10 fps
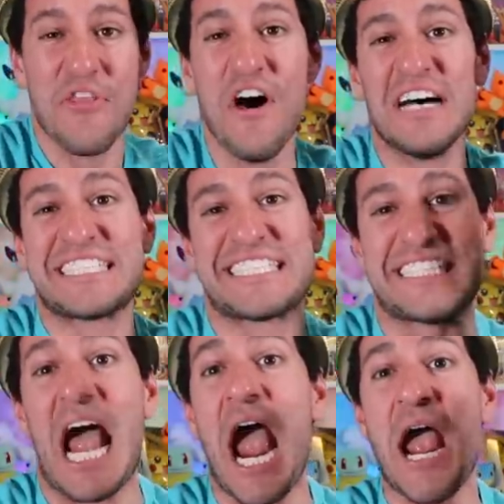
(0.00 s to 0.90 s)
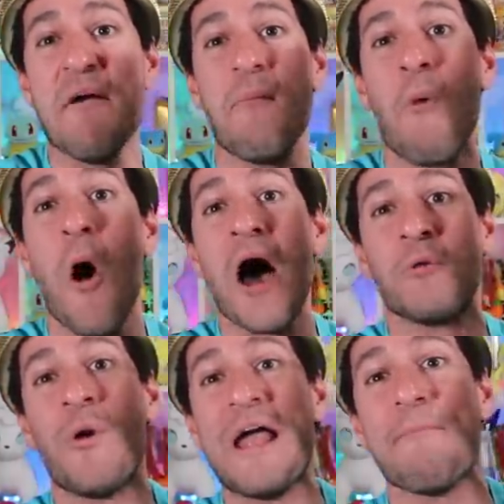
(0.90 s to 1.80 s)
The same
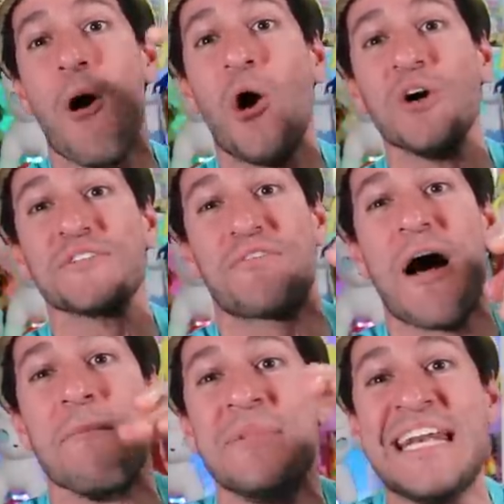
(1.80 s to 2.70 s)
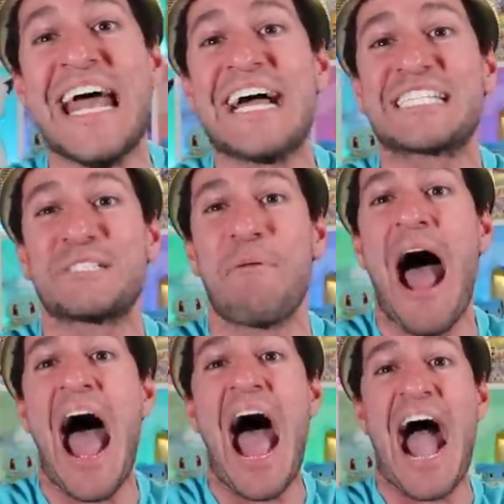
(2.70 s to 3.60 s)
one we pulled from Nick's
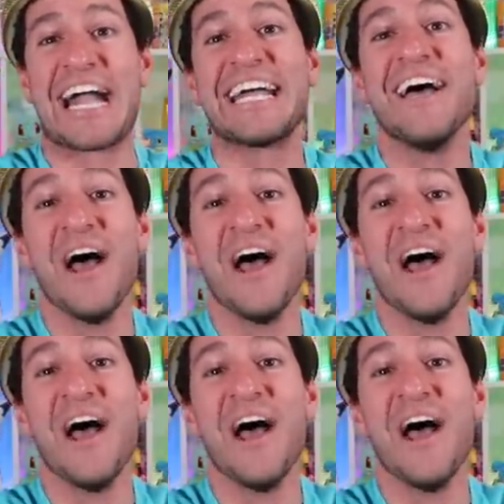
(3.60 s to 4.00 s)
pack.